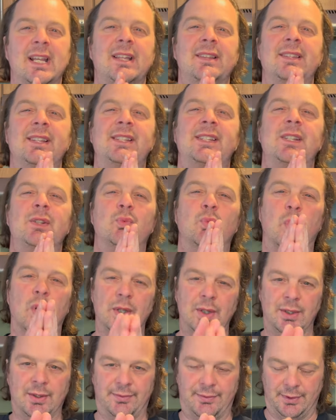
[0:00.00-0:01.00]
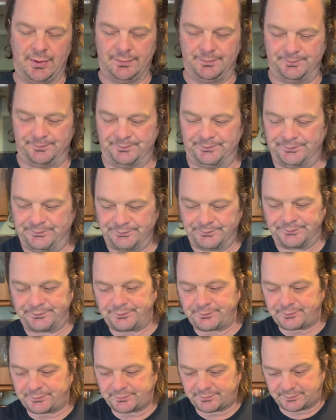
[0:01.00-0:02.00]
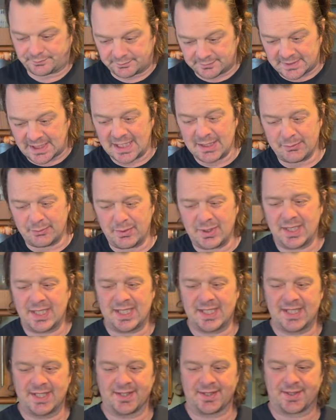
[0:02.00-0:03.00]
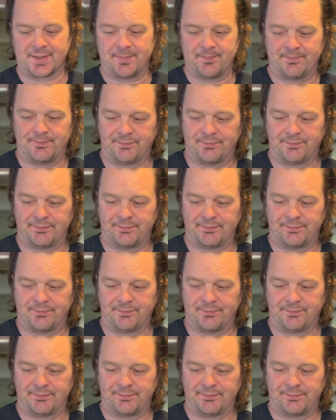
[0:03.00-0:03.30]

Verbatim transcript: This is wonderful. It really is.